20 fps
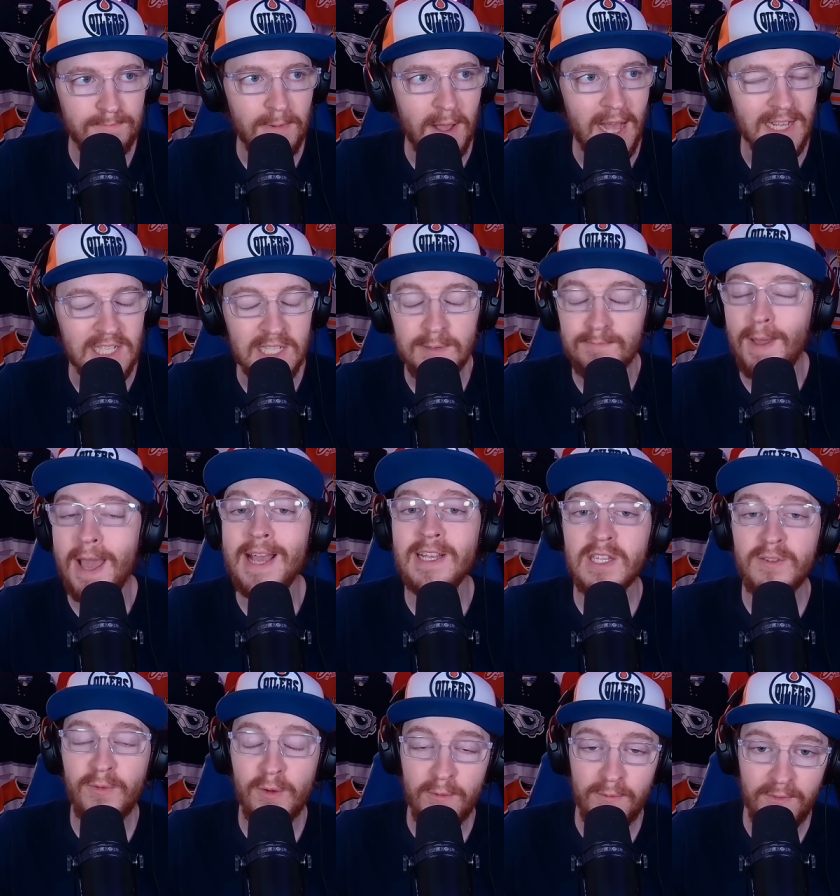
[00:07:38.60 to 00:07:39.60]

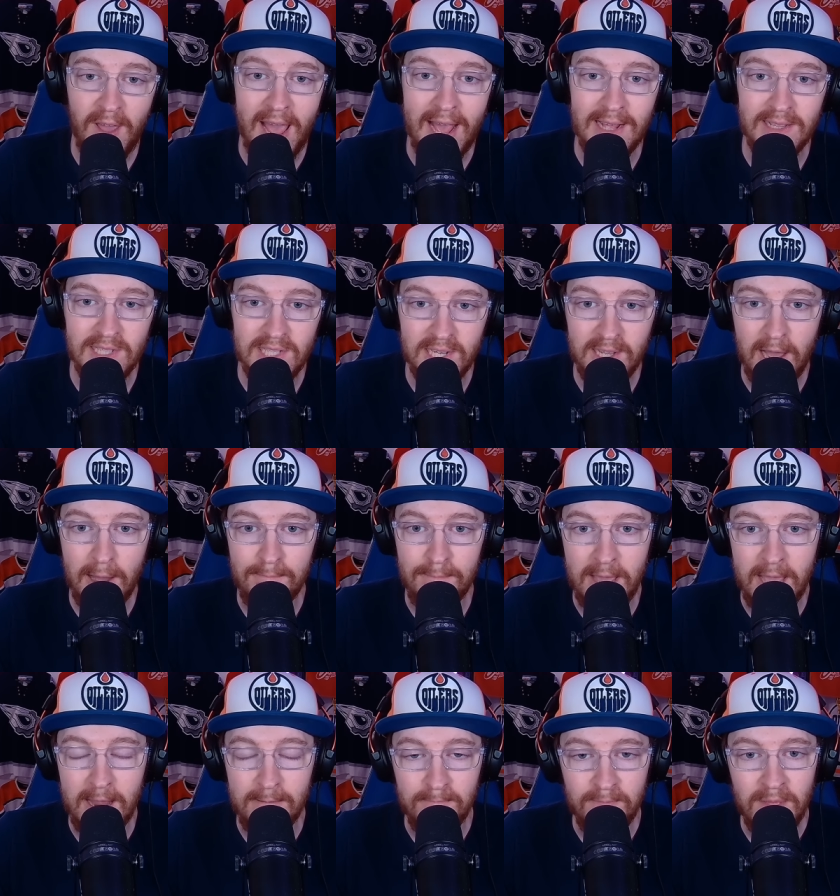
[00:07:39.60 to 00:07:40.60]
space for fans to come
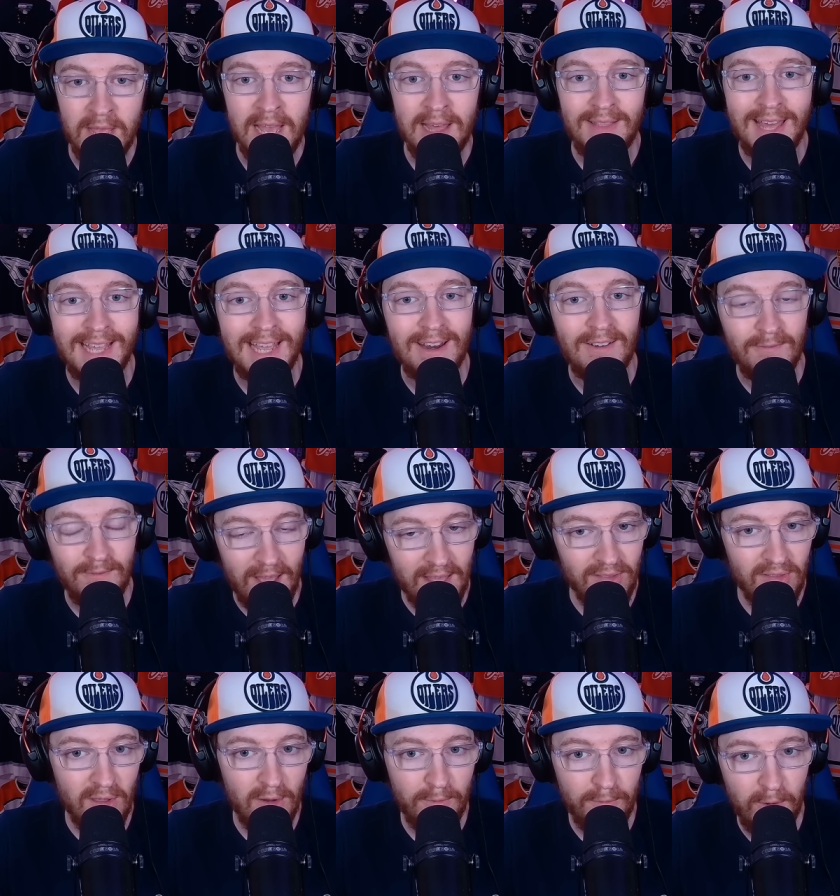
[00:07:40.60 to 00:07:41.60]
in. They can
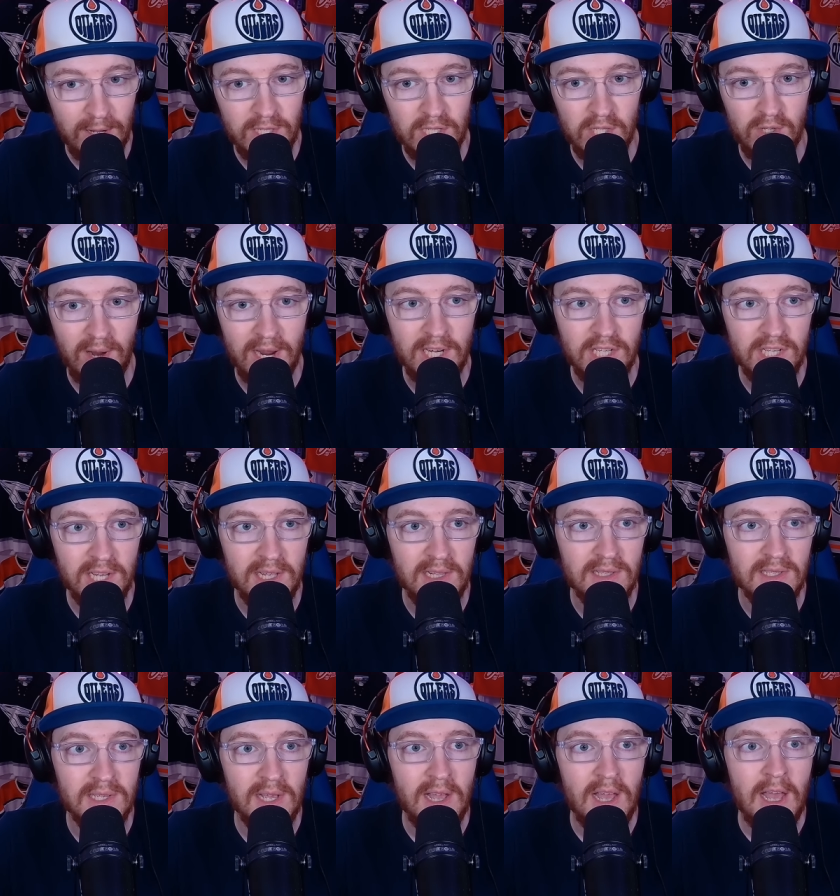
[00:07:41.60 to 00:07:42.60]
vent their
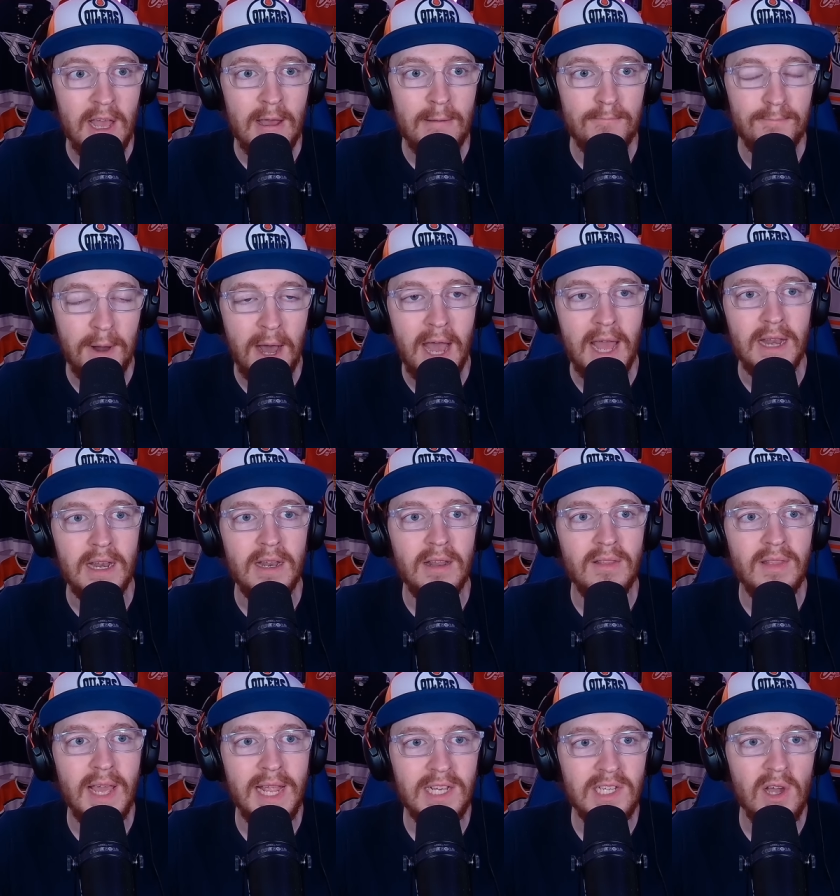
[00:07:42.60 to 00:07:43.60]
frustrations, but
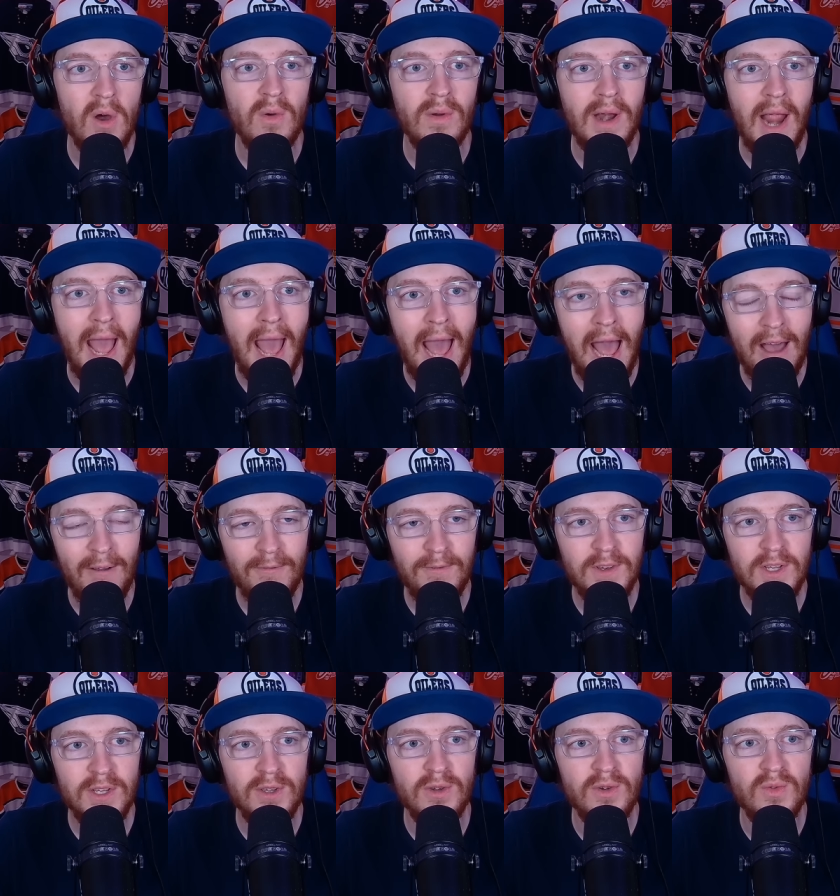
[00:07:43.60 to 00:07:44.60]
they don't have
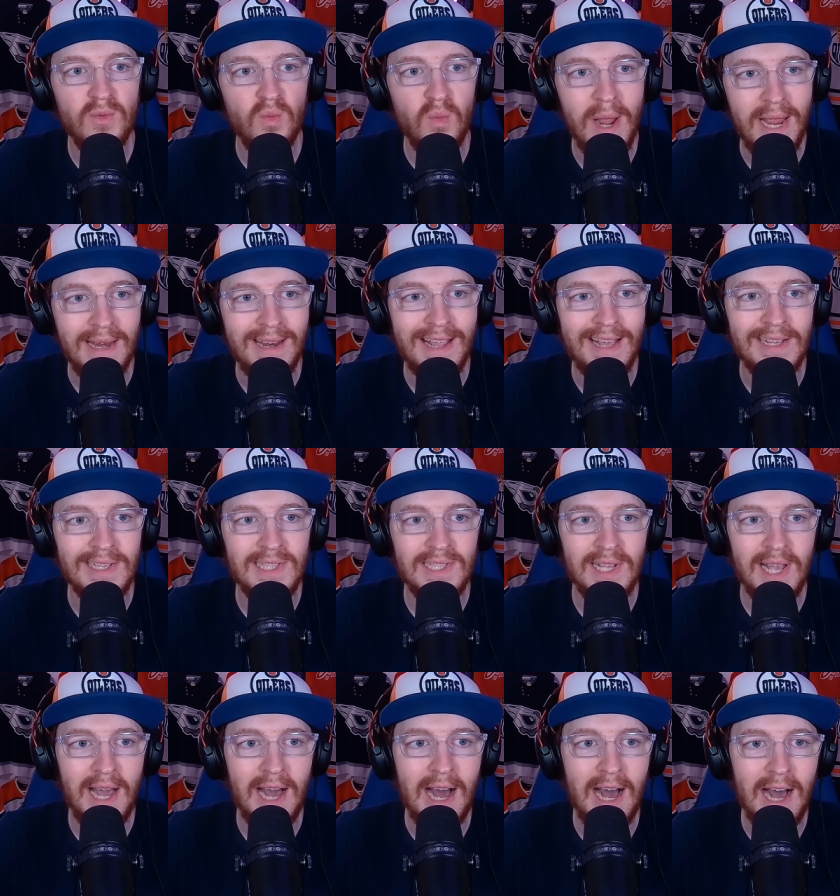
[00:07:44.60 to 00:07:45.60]
to witness,
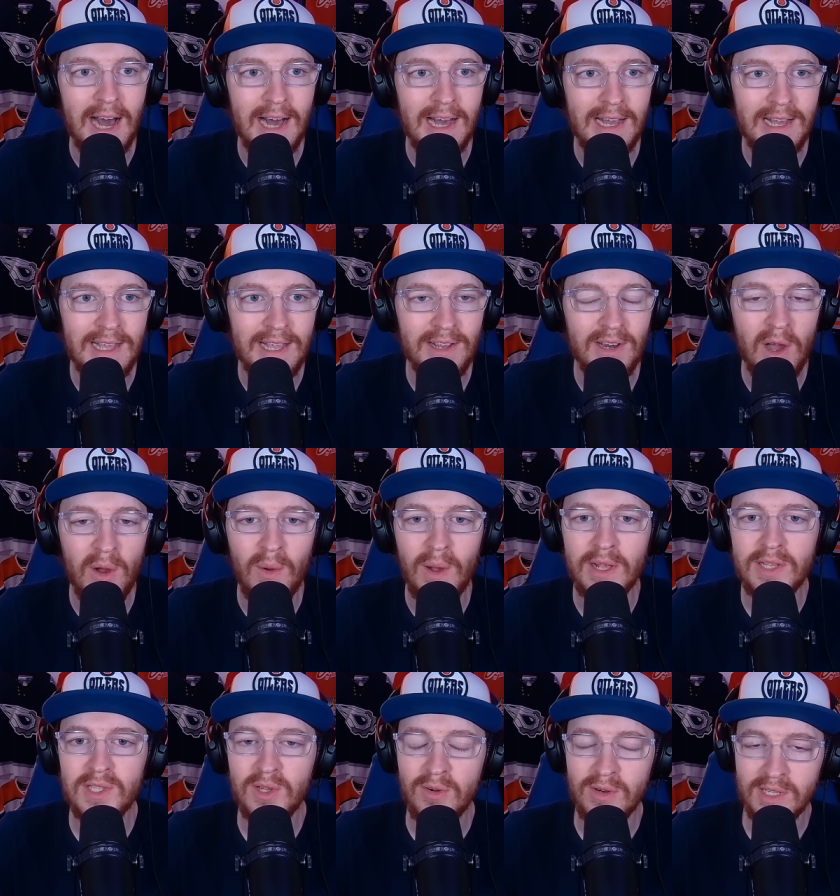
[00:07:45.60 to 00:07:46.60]
a
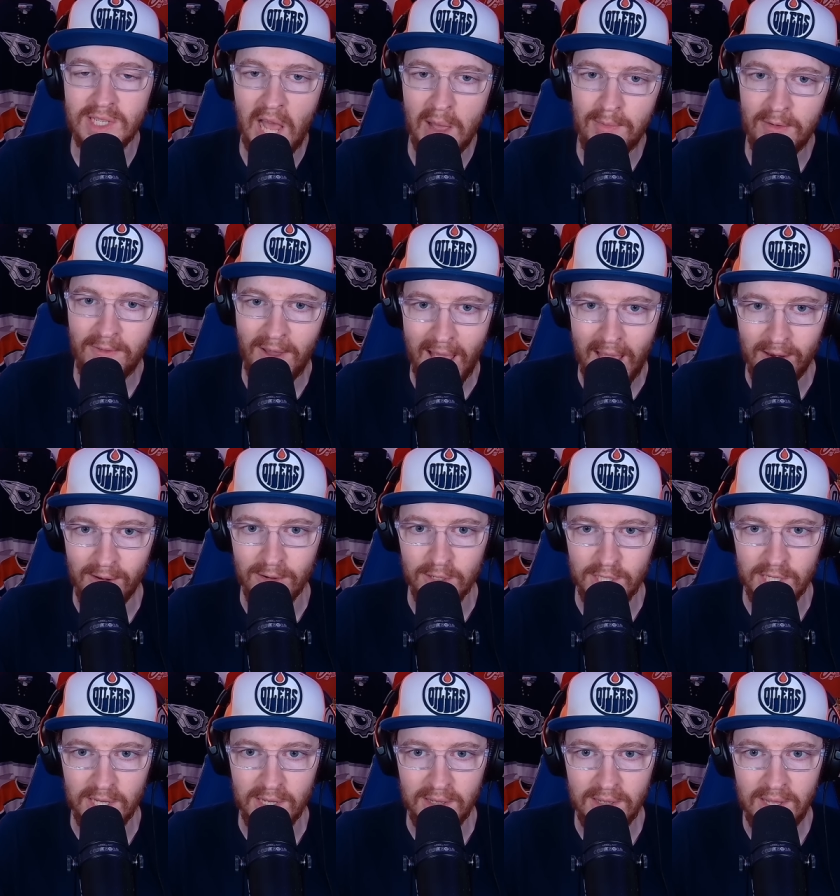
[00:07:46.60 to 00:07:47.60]
certain type of
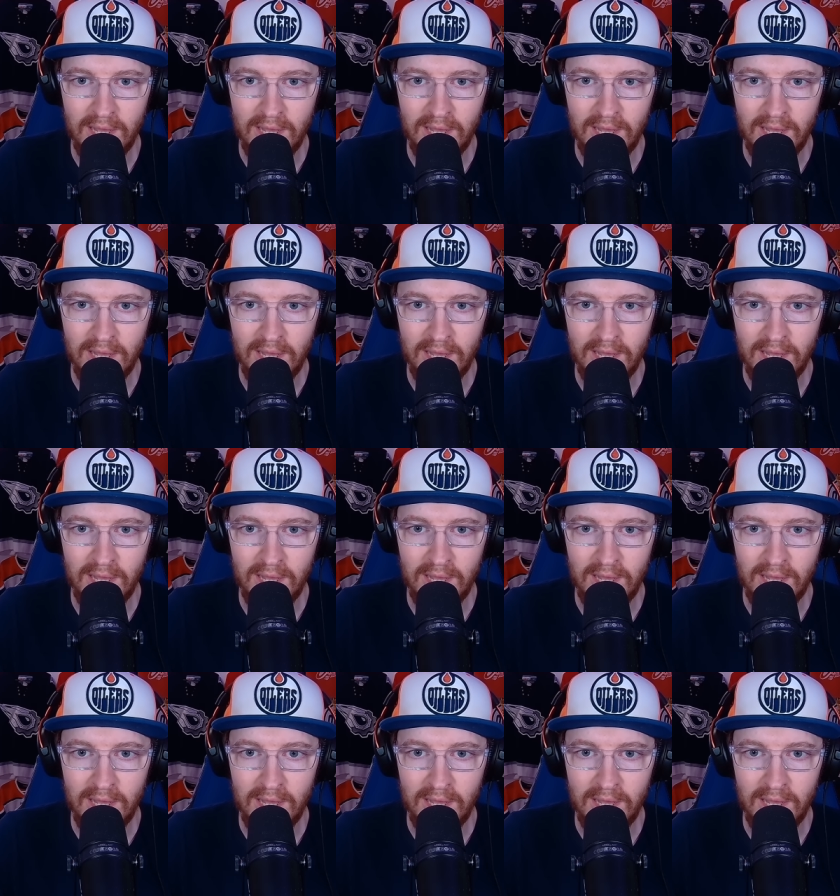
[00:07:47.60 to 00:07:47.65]
energy.